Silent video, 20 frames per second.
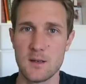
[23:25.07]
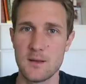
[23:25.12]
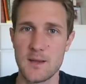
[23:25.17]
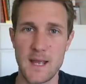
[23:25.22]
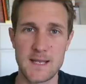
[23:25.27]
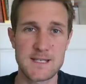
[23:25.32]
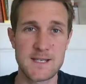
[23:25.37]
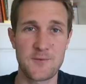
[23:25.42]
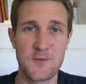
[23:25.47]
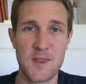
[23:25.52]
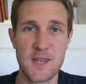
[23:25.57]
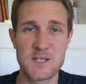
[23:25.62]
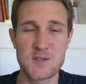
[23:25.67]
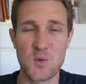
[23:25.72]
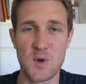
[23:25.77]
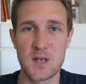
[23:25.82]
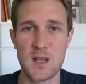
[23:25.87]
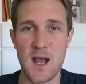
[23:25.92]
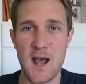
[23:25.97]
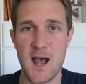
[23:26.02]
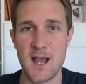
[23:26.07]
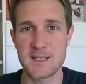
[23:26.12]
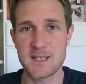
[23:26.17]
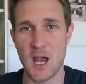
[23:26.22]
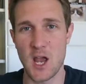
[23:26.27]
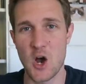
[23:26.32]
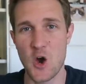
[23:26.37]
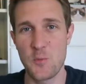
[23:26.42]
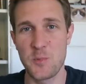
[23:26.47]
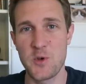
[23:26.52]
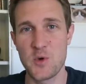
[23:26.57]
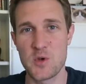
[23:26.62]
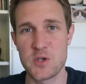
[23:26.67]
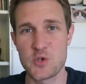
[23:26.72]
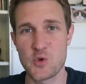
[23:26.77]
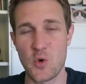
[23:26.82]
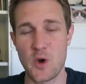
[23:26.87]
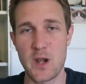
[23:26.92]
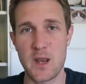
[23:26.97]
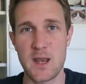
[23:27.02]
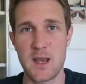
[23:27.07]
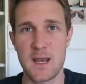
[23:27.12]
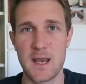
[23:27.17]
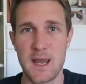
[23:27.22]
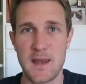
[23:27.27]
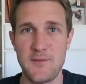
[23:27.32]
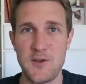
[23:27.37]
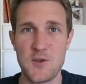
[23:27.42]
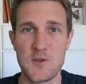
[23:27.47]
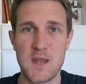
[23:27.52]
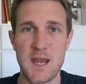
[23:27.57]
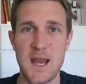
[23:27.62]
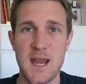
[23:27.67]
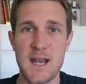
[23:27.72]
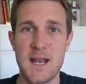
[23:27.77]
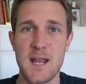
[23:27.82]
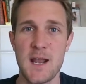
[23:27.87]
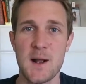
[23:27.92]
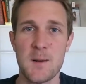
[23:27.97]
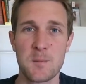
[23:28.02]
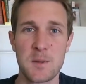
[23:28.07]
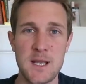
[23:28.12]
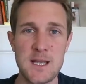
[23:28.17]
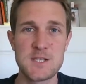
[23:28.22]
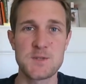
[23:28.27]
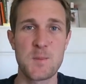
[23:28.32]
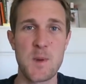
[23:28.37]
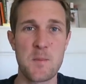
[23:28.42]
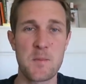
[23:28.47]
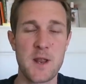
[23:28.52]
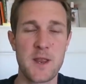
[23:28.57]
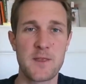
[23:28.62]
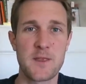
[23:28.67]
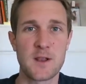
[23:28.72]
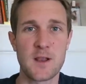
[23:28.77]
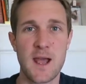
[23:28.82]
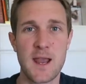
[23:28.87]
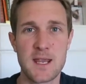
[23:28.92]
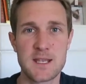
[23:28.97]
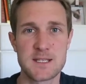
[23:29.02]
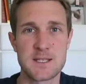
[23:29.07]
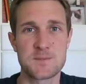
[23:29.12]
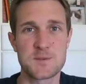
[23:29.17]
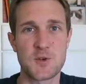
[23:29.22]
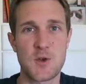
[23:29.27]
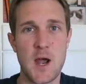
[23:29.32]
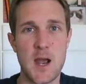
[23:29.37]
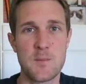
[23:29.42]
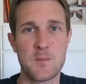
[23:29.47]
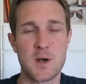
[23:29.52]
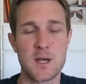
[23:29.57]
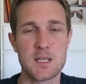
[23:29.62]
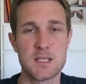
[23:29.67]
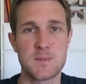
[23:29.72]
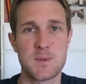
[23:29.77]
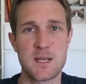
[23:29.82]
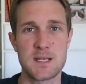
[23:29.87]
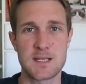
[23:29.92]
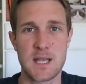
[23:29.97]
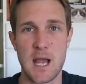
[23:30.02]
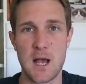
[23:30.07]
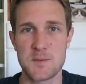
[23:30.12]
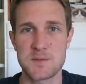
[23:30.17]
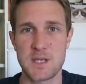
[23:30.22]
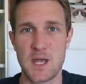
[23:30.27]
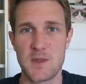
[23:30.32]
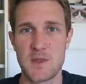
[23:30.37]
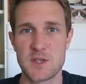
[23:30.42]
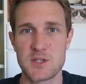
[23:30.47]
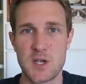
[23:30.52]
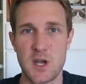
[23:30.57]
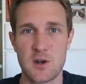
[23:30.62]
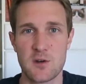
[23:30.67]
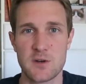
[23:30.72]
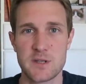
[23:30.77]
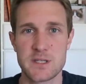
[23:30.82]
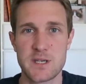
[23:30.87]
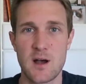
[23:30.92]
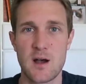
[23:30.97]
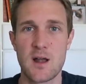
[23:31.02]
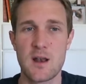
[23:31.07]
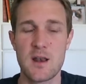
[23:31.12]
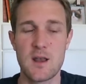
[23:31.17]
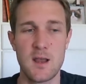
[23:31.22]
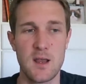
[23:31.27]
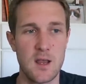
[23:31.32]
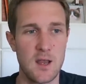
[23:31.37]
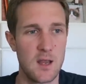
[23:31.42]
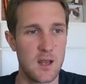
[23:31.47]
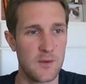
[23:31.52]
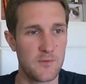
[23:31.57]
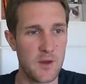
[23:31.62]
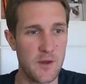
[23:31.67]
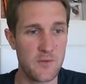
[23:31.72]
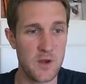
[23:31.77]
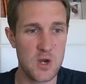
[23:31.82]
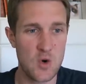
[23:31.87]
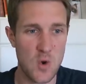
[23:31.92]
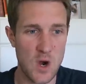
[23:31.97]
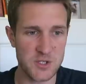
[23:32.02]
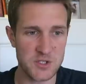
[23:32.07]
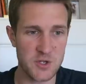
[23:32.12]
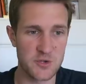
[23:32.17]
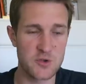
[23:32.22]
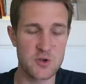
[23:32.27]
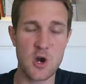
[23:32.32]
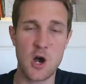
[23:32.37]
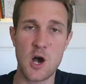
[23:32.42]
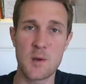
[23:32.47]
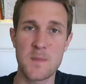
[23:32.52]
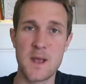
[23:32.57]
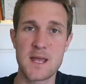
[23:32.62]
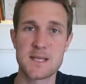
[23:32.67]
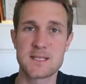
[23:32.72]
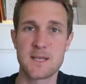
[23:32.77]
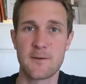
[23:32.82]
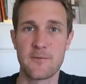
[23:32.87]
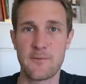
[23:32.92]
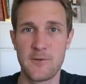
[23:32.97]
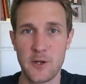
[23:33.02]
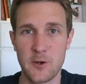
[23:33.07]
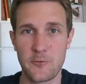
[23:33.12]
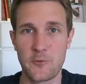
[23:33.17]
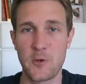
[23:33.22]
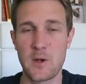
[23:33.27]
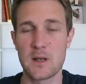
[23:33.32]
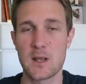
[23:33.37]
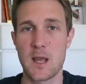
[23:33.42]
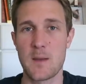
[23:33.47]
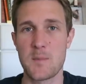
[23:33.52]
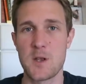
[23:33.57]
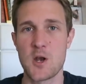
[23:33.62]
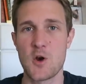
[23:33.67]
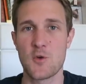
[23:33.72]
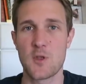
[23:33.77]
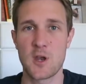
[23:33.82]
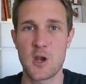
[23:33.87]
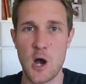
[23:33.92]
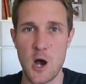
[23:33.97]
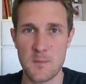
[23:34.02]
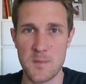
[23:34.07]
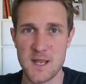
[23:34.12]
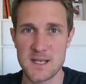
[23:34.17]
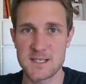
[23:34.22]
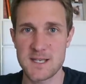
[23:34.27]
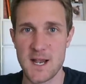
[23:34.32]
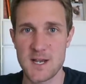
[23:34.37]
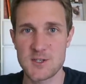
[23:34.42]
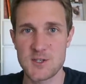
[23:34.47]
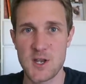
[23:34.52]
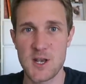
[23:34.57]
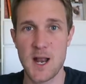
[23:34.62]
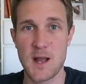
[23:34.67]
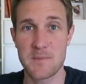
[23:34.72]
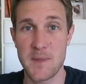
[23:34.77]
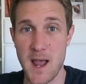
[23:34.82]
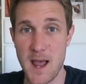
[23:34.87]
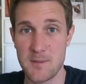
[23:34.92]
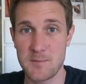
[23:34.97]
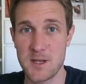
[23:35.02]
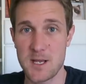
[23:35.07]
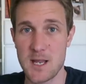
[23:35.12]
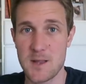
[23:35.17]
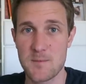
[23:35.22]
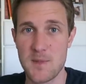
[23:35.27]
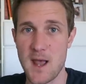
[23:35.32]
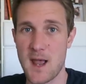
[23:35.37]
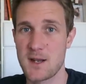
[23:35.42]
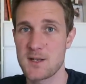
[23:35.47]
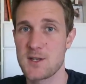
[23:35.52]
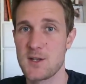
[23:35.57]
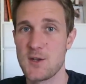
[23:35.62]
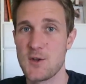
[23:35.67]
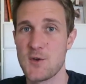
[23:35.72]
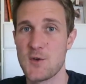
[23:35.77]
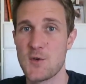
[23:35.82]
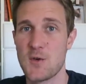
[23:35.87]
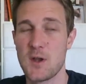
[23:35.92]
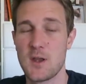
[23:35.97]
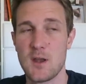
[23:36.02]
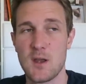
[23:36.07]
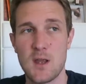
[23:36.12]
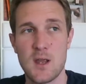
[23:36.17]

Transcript: That's it for this one, guys. I hope you enjoyed it. If you did, please remember to hit the like and subscribe buttons because it helps out the channel a ton. If you have any questions or comments, feel free to let me know in the comment section. I'm happy to get back to you.